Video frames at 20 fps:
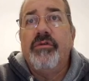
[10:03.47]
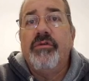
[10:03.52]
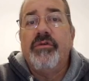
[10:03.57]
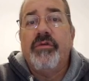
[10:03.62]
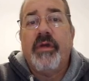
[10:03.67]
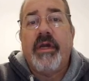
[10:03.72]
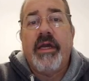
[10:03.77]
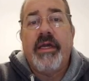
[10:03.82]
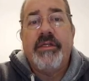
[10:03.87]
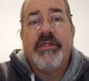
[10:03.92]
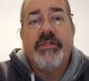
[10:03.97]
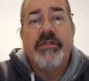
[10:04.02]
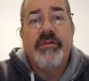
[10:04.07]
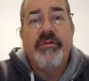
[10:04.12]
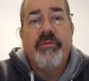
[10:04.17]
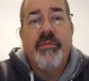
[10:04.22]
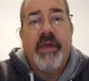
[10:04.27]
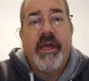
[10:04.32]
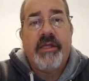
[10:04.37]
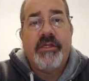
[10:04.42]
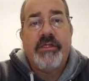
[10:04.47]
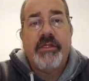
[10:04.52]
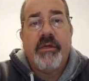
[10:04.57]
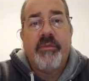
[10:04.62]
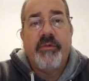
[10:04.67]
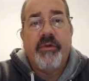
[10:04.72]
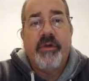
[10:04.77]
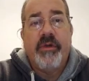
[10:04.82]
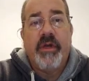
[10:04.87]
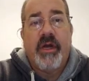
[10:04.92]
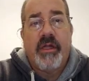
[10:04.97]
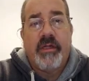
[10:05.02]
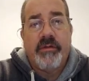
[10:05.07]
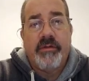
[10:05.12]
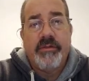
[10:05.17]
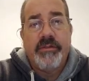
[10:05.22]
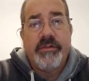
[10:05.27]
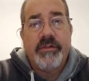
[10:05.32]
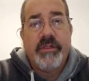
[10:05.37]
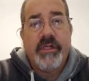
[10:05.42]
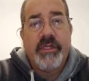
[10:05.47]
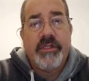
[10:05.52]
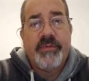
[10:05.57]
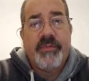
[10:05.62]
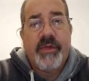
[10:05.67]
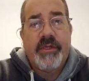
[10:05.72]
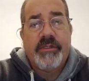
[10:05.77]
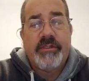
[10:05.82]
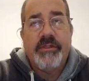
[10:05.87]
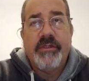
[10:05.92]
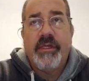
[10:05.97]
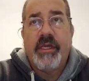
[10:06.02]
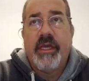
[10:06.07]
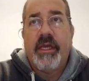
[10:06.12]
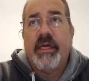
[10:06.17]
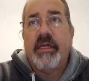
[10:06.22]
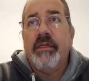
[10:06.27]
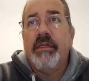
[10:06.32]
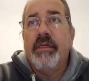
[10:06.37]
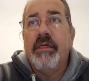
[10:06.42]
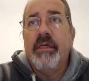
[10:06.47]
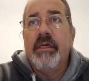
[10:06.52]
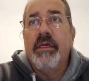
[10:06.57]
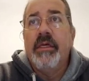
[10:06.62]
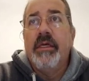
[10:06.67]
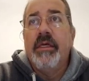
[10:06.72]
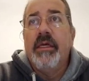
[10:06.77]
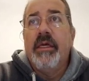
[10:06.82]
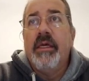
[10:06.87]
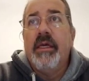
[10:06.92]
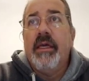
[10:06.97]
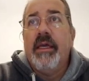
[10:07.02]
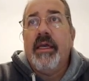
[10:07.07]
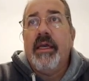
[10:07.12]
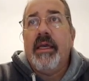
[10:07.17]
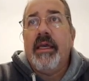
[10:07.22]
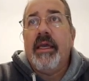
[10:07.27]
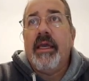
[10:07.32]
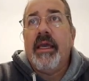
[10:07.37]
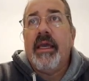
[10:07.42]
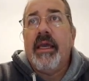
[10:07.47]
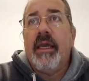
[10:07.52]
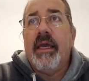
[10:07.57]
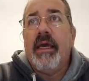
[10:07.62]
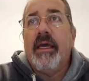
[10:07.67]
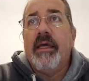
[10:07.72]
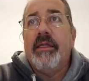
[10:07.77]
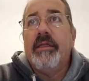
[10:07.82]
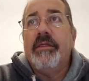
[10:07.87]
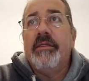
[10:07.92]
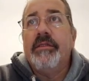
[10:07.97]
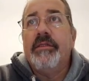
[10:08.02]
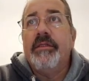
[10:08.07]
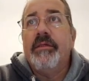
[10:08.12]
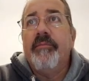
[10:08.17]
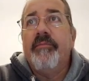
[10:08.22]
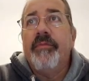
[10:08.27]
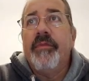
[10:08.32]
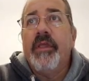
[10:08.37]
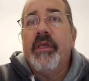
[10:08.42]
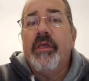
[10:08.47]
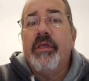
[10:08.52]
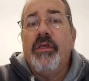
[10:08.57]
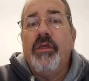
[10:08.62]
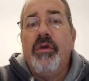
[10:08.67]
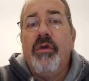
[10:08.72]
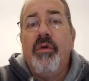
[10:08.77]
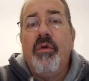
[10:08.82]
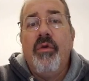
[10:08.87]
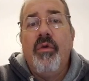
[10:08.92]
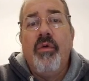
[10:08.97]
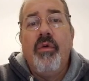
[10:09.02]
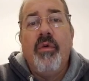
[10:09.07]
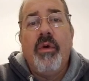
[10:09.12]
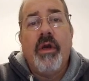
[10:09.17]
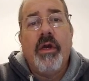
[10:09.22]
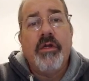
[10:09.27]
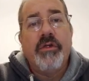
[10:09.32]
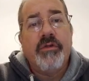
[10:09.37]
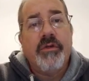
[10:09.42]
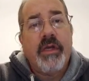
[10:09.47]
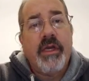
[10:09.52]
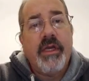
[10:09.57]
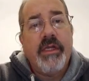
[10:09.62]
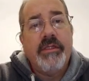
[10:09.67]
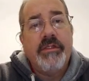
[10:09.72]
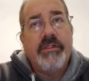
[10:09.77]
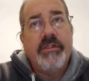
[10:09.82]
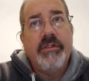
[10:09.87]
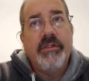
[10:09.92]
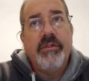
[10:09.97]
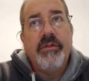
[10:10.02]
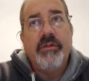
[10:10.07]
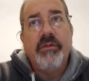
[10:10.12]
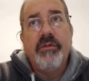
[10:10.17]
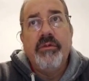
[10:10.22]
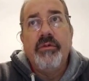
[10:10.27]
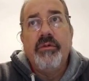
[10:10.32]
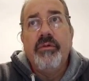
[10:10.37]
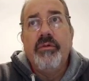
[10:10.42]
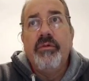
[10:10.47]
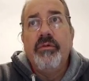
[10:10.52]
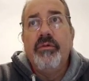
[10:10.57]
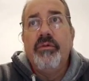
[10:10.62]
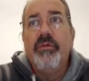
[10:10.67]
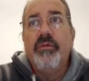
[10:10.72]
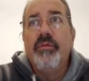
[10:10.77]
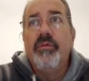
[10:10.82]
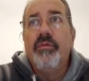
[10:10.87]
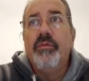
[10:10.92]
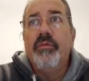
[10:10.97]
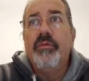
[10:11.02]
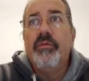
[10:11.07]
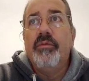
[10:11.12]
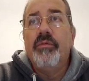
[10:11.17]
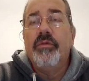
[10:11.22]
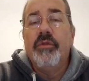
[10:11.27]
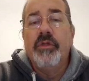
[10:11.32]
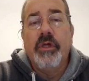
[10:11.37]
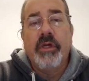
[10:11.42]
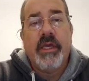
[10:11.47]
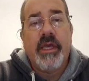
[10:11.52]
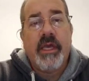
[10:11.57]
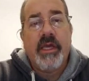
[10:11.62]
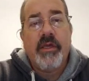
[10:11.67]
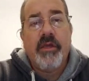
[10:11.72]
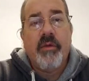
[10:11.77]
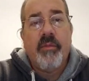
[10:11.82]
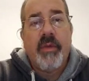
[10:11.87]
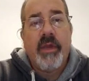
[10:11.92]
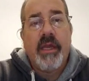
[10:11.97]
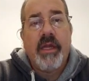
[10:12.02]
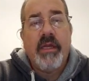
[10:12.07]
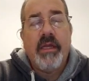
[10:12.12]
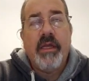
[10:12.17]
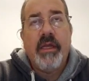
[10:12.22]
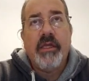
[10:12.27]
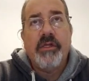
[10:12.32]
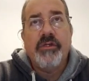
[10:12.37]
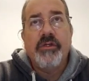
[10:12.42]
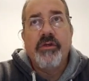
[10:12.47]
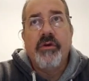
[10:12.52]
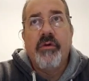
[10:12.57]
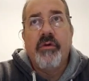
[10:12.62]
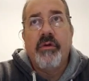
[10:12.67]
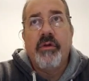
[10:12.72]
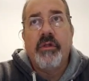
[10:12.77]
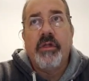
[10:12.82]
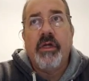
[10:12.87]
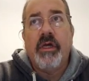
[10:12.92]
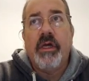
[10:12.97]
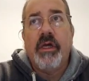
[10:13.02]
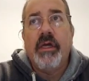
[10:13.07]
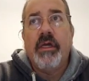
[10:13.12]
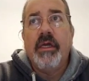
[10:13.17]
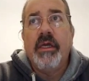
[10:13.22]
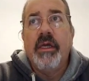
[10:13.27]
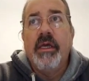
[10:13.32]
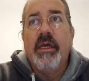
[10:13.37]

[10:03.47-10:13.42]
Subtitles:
try to match up your colors as best you can. And you are trying to look at your painting as you're going along